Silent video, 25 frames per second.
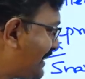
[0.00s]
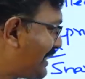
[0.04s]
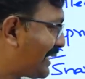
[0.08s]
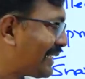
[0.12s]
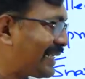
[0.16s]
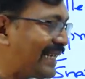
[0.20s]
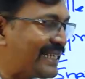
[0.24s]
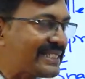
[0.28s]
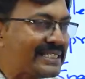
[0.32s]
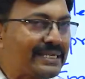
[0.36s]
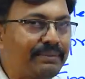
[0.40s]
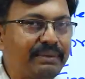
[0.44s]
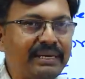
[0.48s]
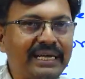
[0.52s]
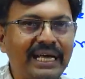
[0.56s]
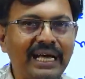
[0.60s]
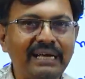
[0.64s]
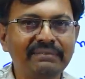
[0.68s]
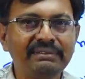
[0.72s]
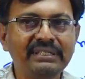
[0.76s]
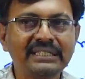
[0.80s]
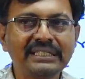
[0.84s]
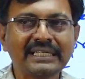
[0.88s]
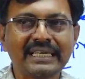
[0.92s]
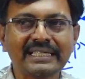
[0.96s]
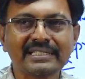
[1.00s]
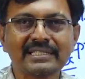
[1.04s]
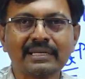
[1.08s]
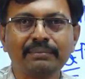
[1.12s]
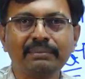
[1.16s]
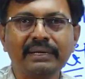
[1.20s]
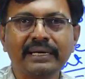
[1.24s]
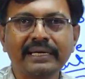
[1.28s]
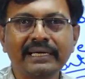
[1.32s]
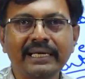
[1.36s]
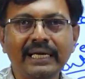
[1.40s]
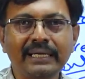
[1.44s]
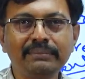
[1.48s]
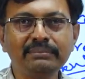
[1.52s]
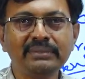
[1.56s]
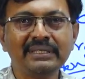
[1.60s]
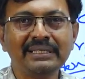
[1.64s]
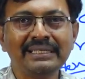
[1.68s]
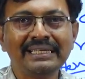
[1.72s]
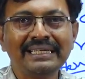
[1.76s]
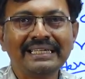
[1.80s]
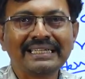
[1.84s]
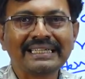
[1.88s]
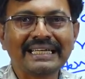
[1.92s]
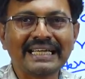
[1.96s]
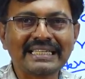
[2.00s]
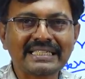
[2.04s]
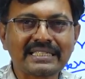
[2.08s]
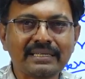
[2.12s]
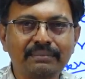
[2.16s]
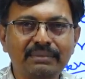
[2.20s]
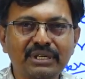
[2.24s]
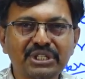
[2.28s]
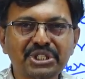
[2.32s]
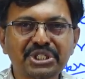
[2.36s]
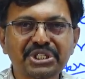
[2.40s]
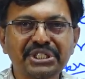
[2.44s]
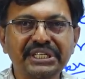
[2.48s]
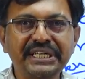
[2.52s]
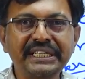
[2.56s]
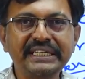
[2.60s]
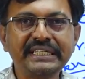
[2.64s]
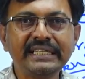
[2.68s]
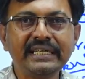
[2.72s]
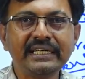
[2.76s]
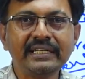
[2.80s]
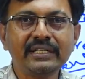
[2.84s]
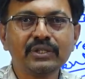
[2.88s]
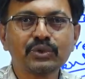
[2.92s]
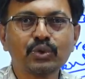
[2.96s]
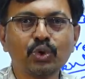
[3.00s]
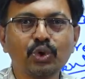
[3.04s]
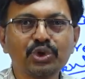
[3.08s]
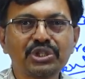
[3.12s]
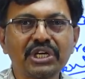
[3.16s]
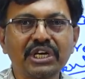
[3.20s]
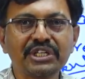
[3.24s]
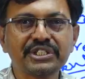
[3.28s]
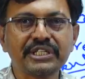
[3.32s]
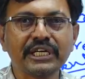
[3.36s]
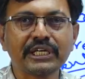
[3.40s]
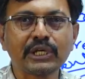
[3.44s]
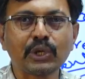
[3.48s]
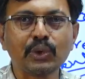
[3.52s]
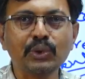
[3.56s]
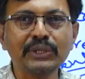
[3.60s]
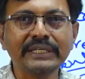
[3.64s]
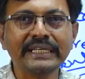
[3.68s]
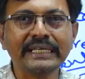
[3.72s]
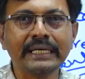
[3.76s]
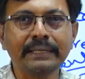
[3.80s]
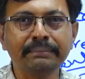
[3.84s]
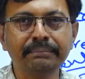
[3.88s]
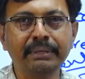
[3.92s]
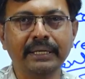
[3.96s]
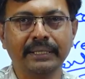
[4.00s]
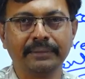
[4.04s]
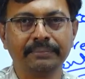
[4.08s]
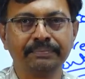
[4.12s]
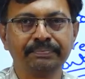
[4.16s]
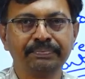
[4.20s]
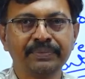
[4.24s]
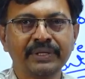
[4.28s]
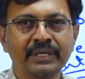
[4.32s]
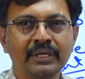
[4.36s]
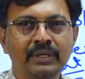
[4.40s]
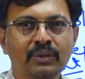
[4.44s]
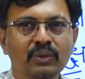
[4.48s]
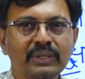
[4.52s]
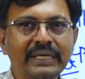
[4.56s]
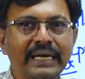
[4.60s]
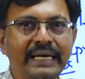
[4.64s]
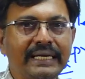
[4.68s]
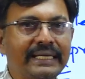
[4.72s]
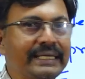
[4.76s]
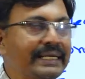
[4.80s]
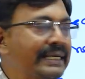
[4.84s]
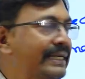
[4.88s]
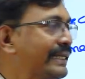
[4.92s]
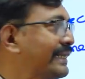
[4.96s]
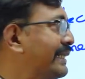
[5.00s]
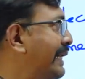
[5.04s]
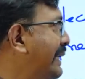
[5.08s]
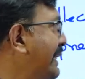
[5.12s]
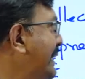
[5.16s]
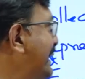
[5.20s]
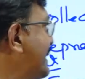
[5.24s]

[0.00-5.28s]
in the customer having customer name, customer street, social security number. Okay, that